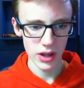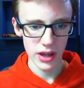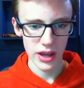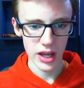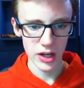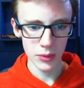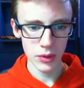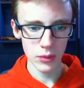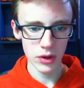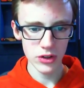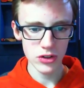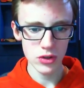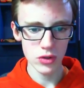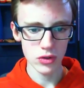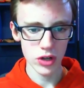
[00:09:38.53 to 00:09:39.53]
And now we want
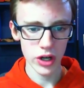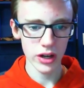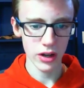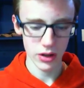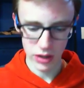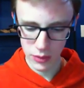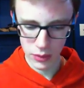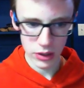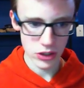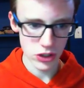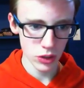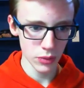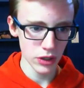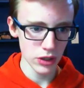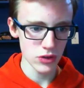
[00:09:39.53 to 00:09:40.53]
to create, now we actually
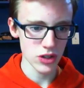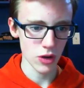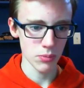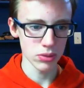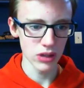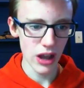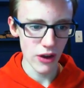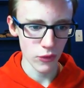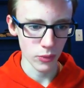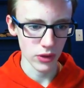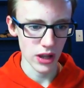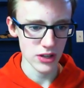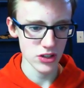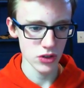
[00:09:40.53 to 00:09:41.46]
want to use our platform class.